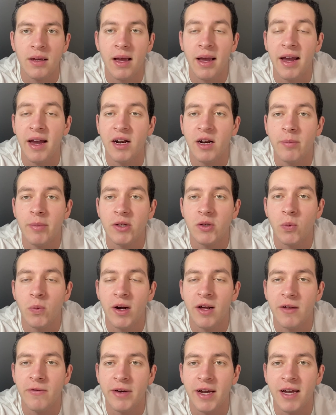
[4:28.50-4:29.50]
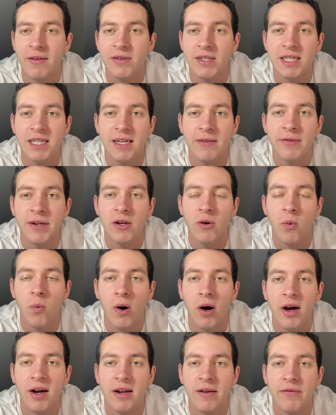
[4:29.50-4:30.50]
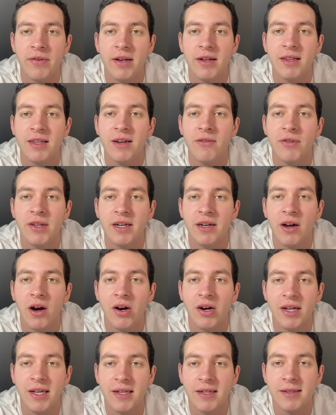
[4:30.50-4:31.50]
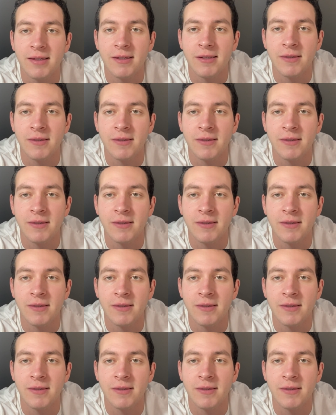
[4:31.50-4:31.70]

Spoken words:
At number 12, I have Stephen Kwan of the Cleveland Guardians.